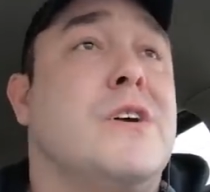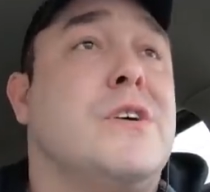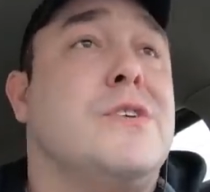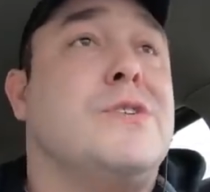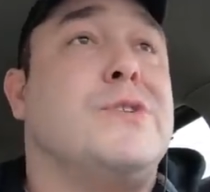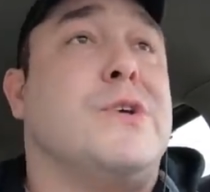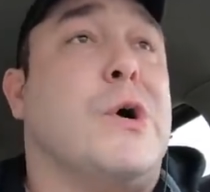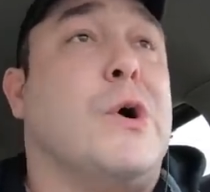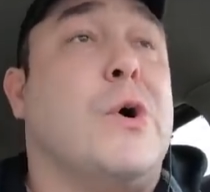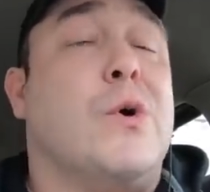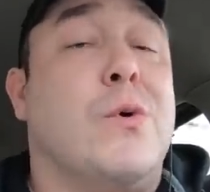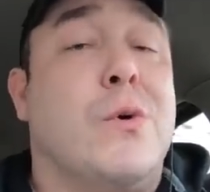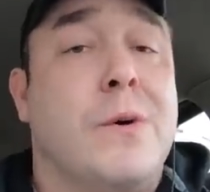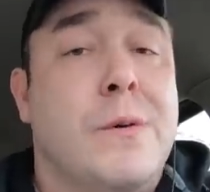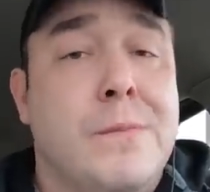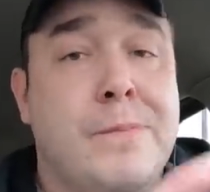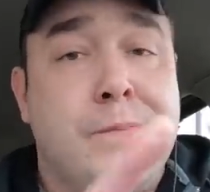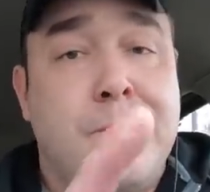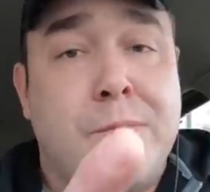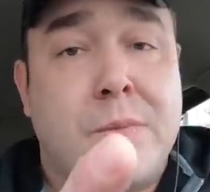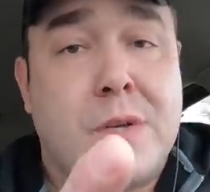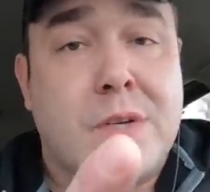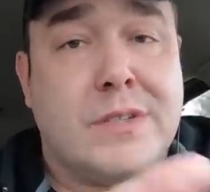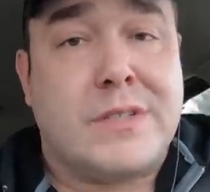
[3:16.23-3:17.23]
So
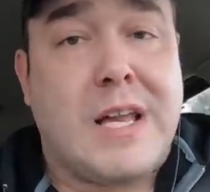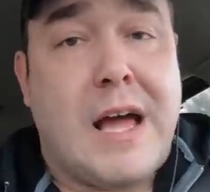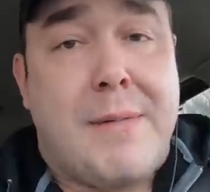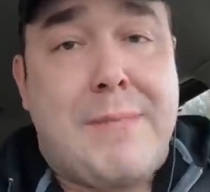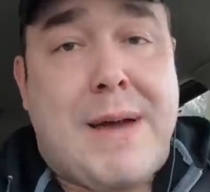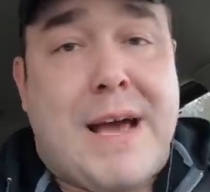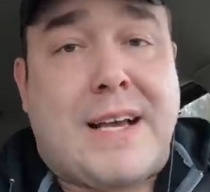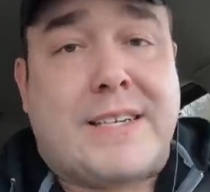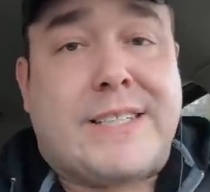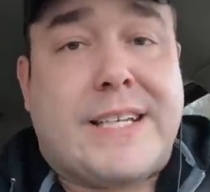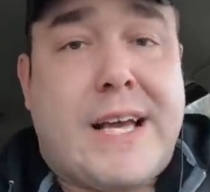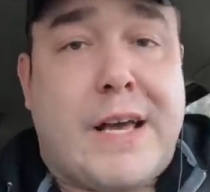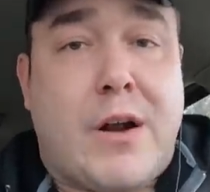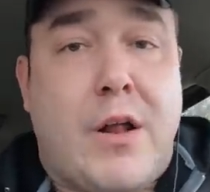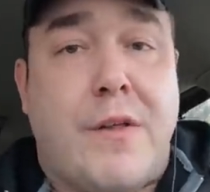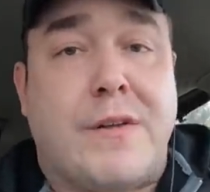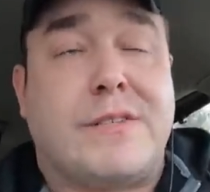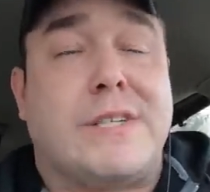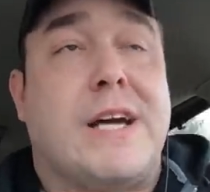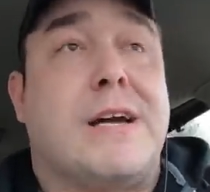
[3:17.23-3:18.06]
stop maxing out all the